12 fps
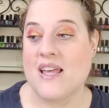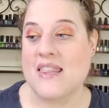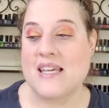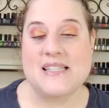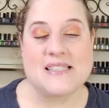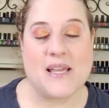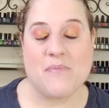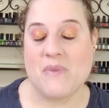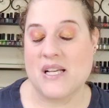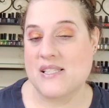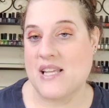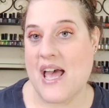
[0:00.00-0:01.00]
that is a
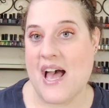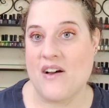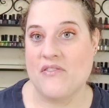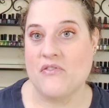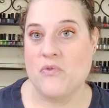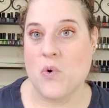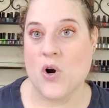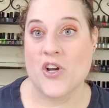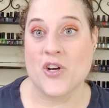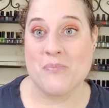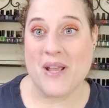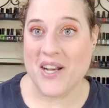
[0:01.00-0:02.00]
must-have for
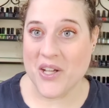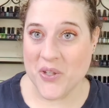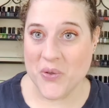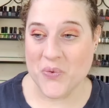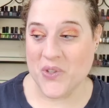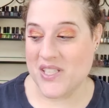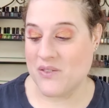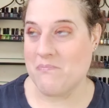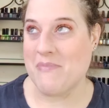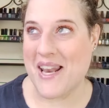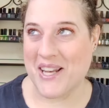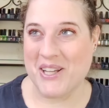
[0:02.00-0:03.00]
your manicure,
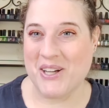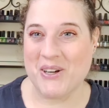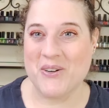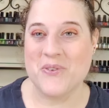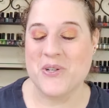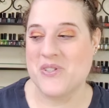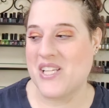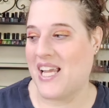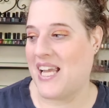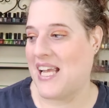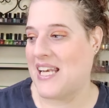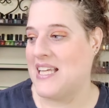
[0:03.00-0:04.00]
manicure
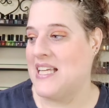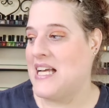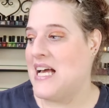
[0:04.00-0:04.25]
routine.